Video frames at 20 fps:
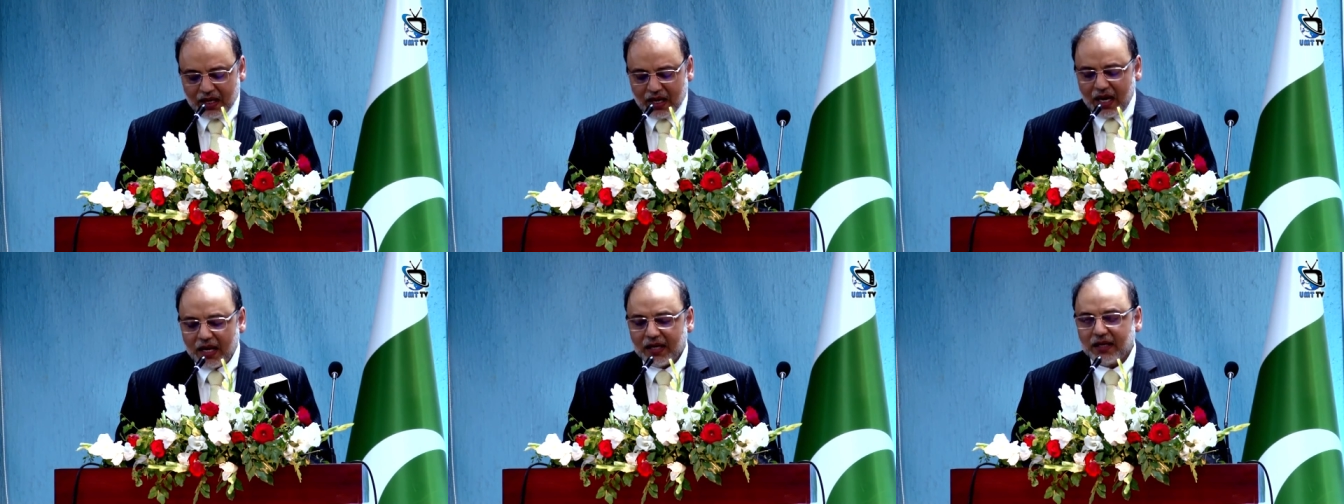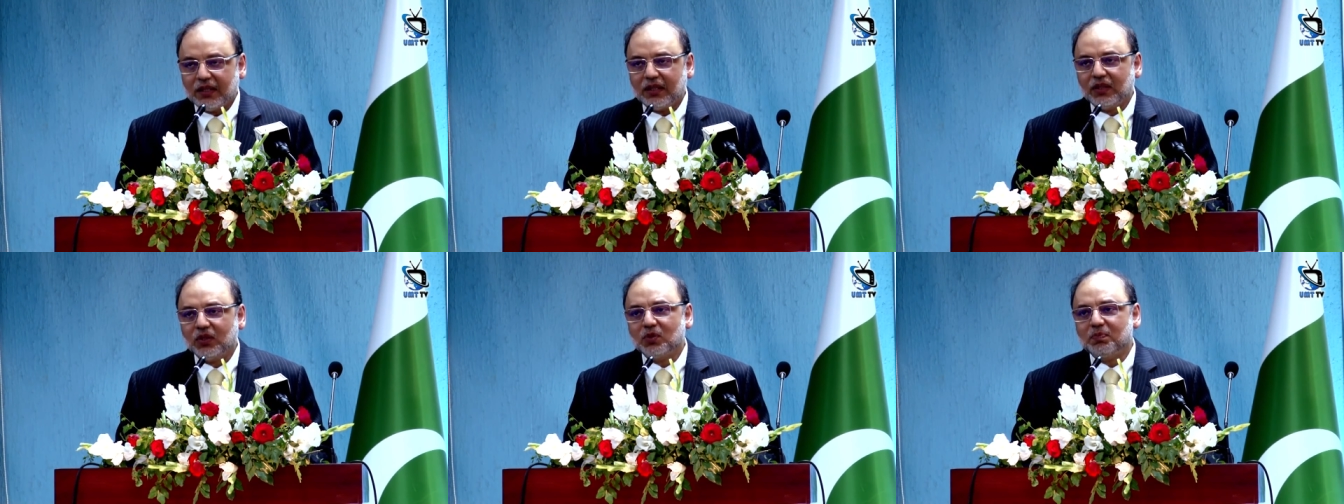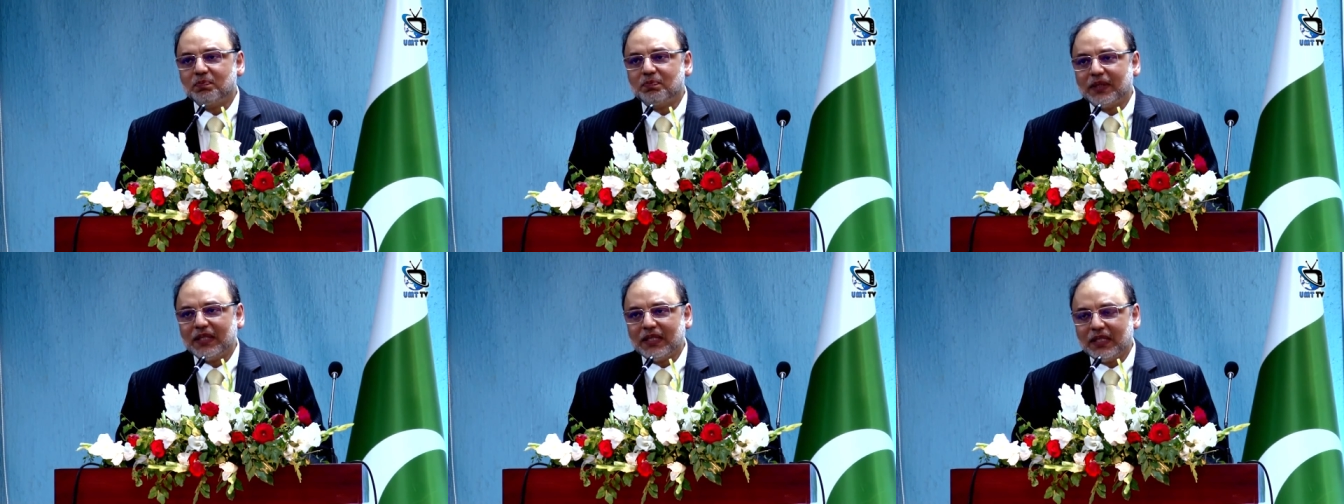a new
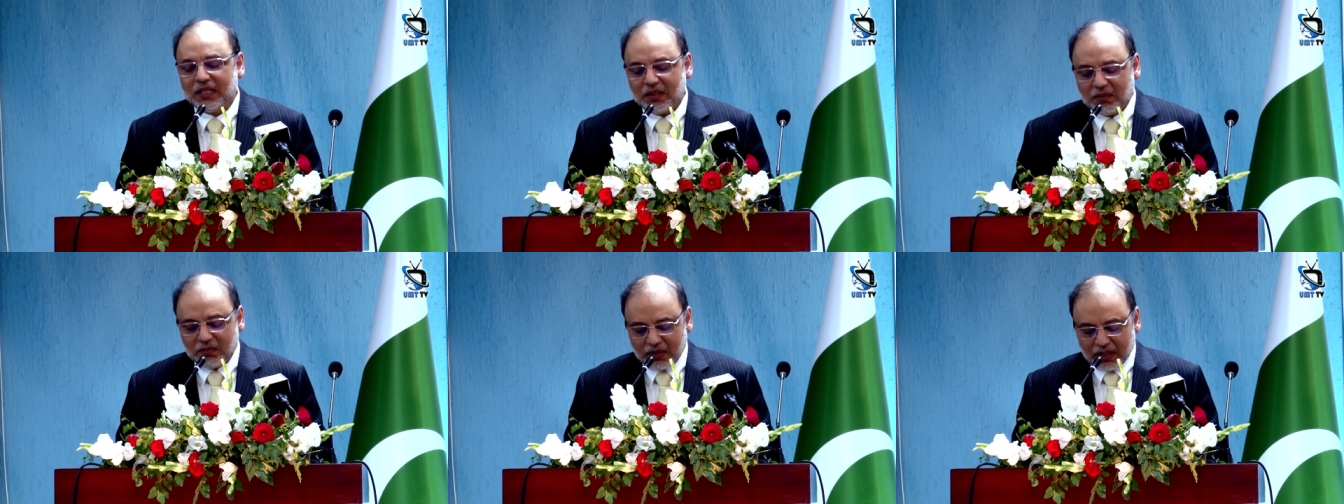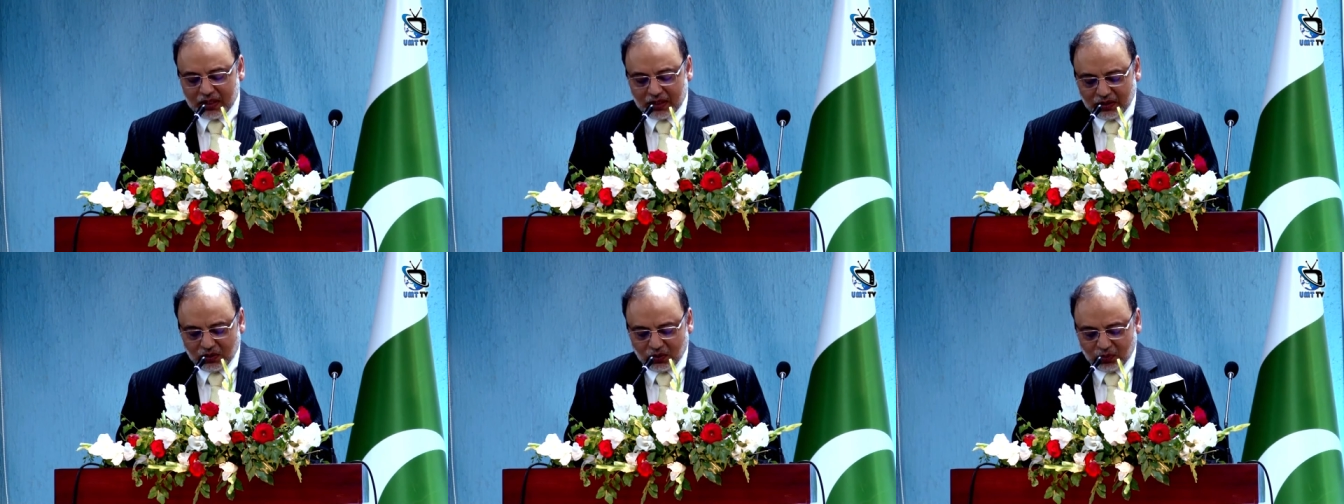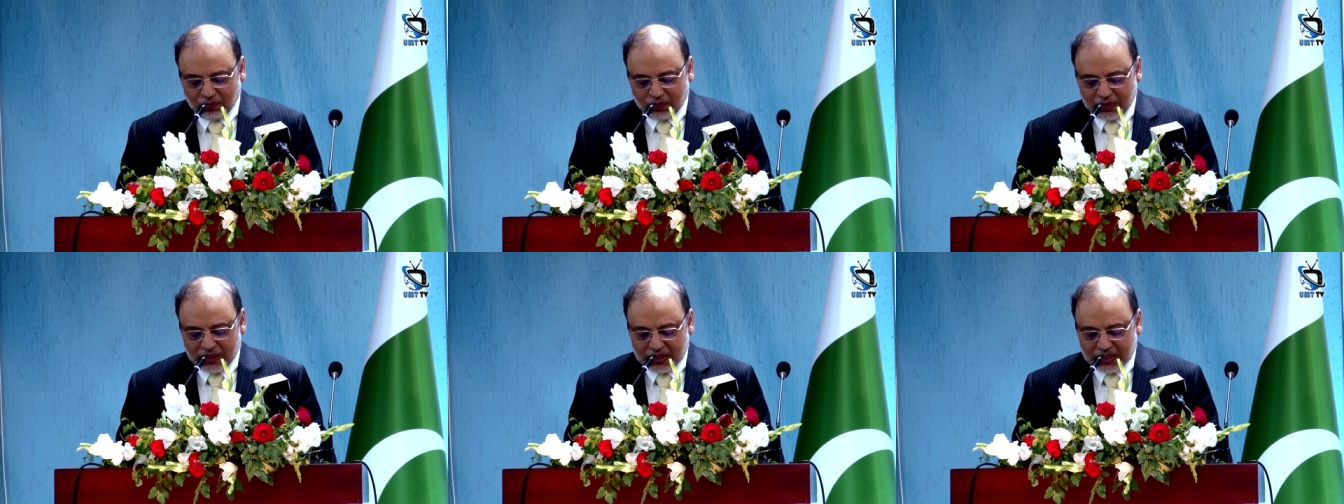beam, a
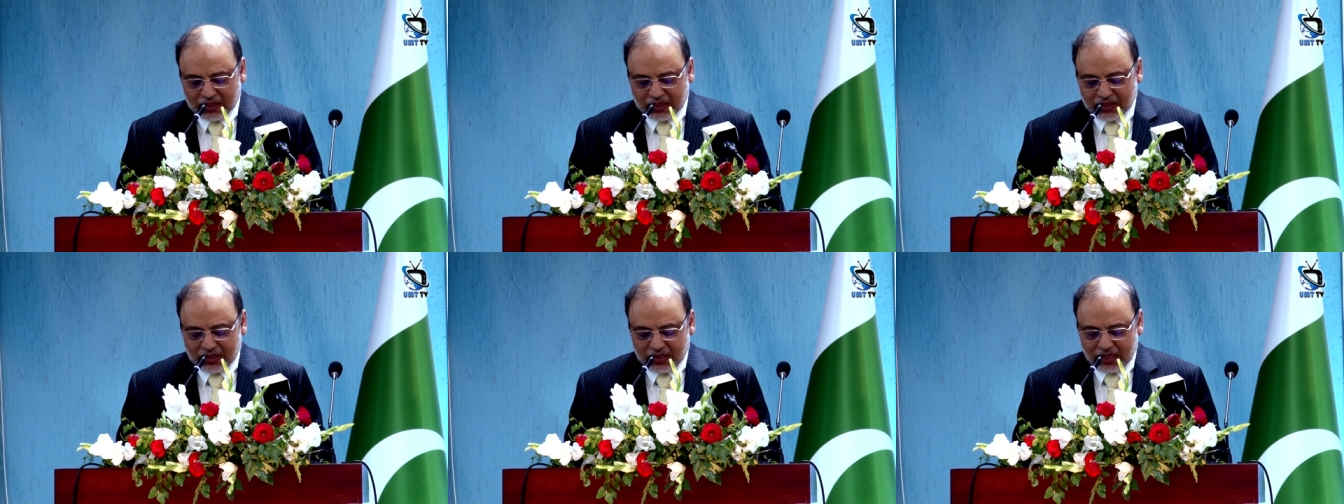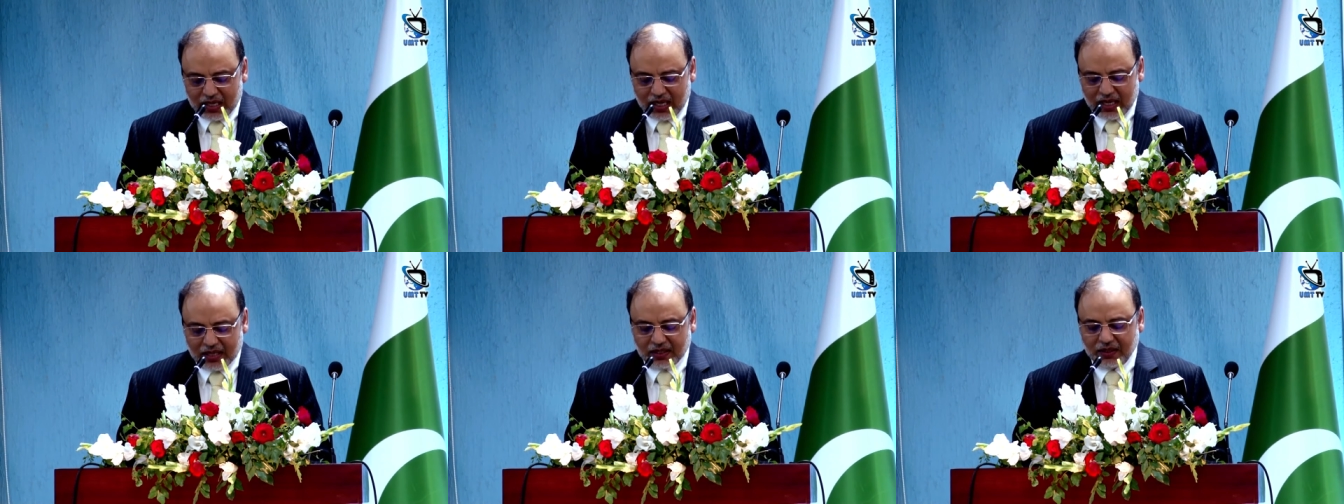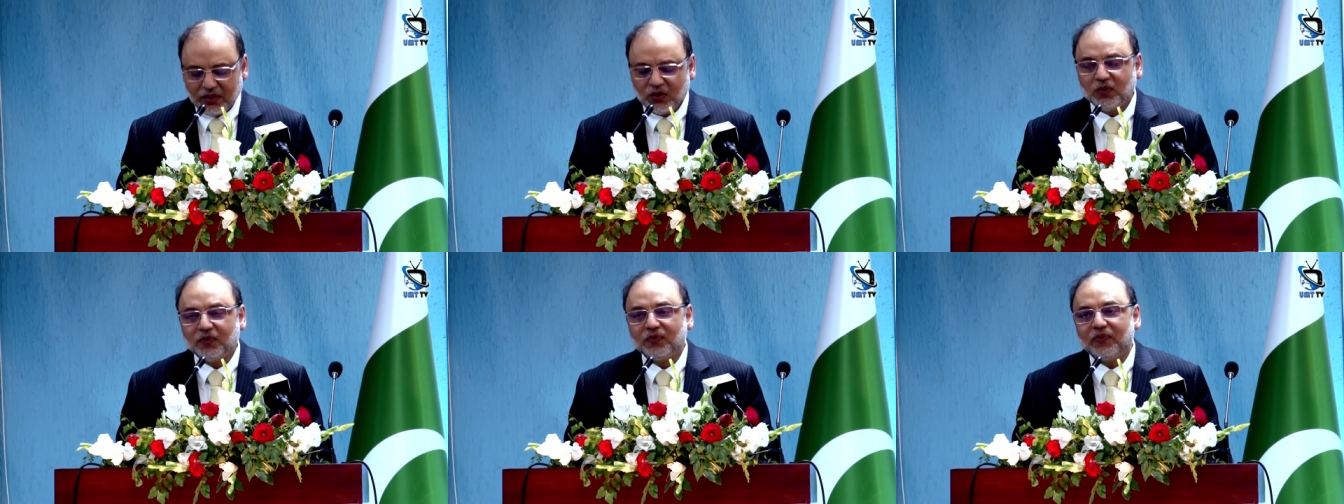new beacon, a
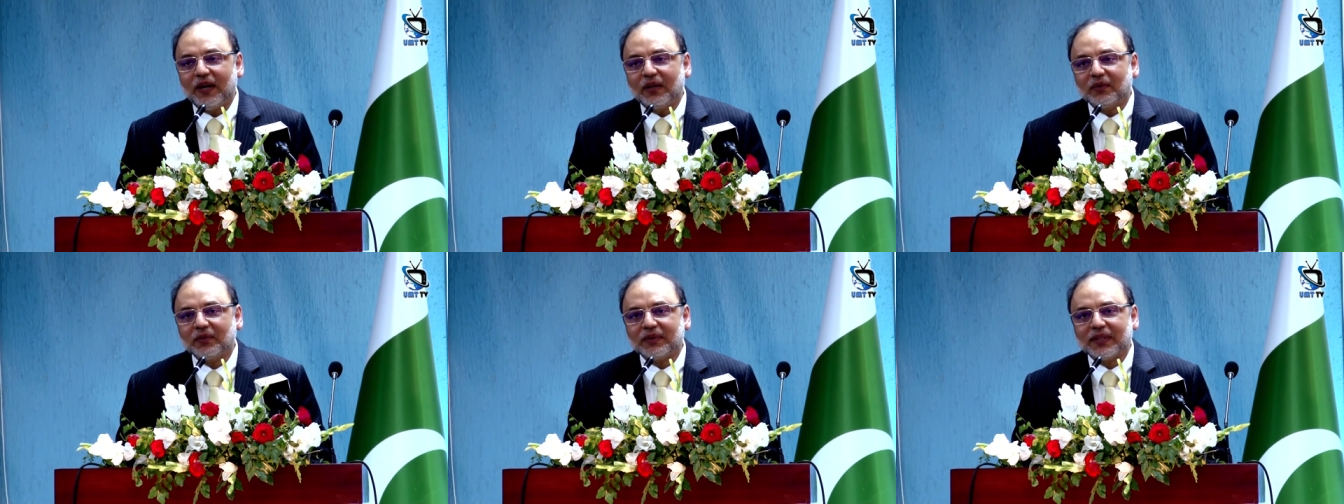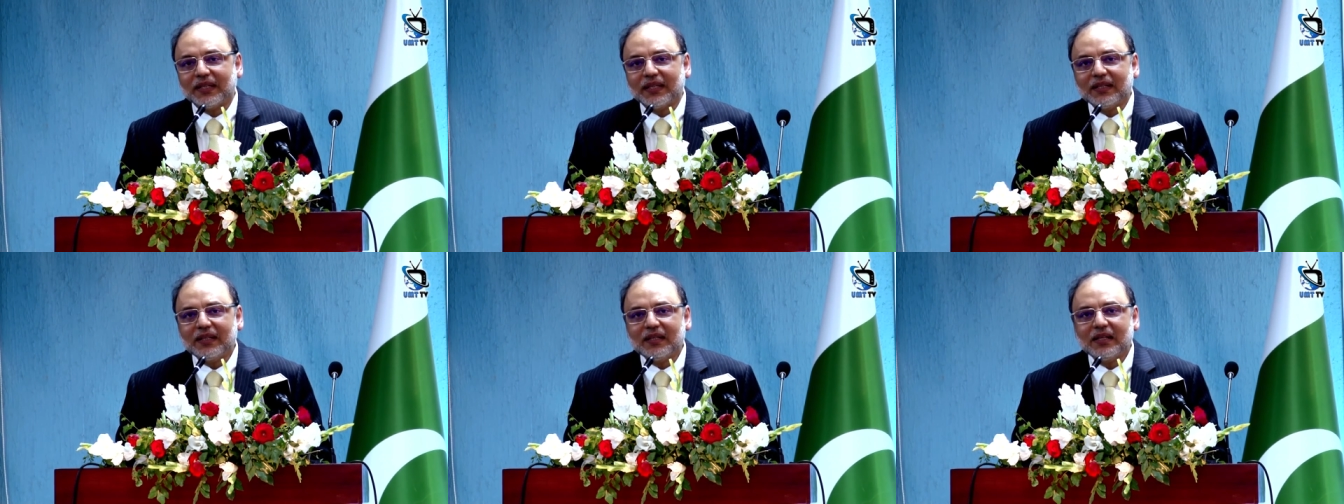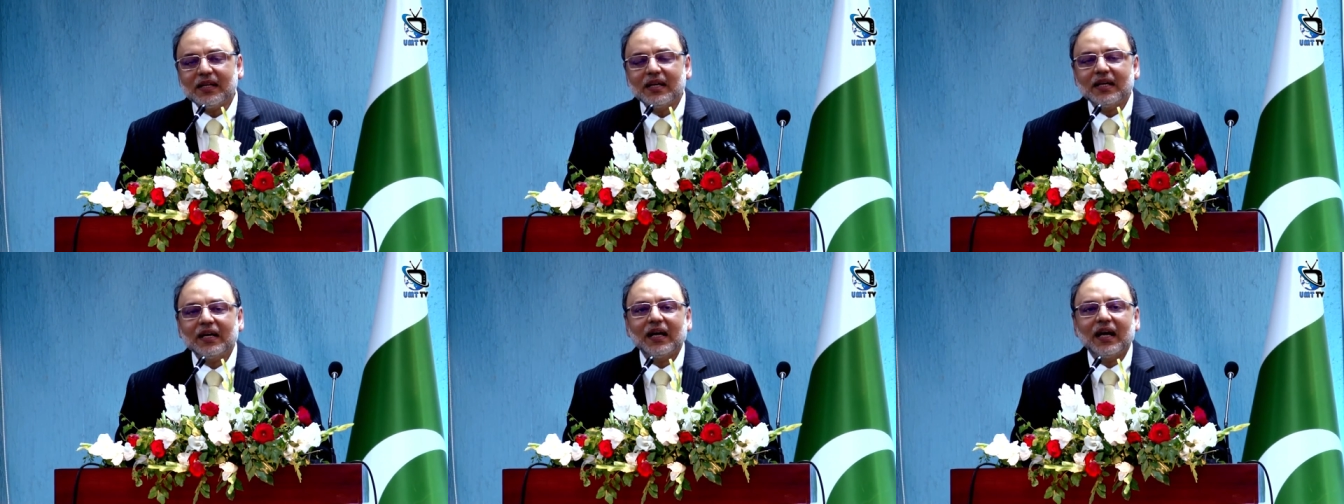new fountain,